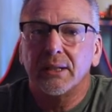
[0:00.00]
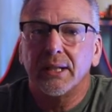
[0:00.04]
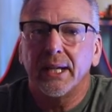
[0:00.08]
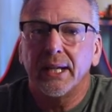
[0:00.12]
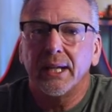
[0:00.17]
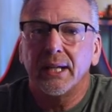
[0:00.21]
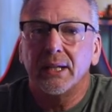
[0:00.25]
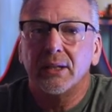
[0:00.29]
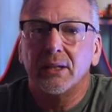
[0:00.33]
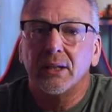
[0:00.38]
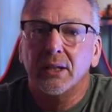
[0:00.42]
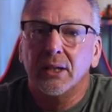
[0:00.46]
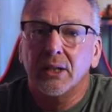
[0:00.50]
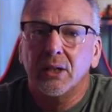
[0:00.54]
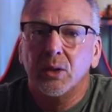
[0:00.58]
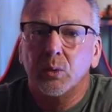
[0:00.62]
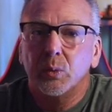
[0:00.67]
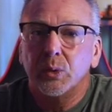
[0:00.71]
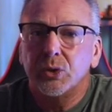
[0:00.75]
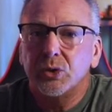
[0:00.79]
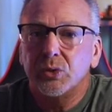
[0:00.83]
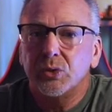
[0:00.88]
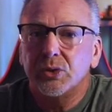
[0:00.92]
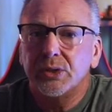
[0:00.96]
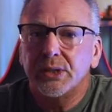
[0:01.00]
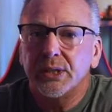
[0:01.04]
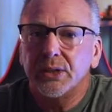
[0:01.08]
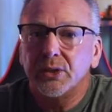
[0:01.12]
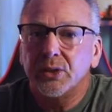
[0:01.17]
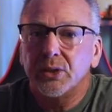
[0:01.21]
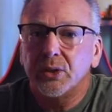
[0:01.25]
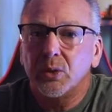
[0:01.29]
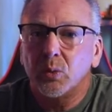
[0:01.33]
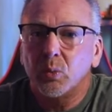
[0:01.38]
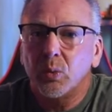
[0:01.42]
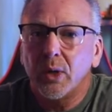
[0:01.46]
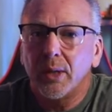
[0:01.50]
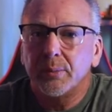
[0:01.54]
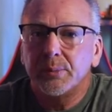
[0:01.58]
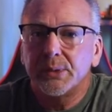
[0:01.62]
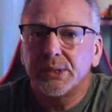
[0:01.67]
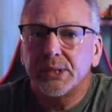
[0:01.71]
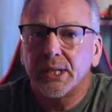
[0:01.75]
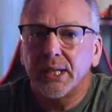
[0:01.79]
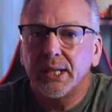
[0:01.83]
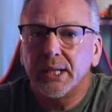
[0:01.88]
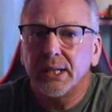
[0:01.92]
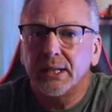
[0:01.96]
And what you see on their
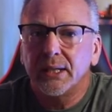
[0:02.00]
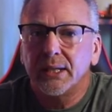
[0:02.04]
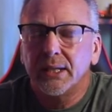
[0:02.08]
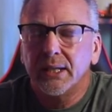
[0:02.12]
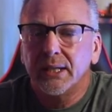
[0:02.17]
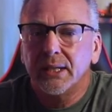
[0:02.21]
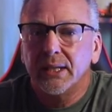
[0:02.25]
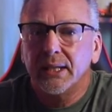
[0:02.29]
website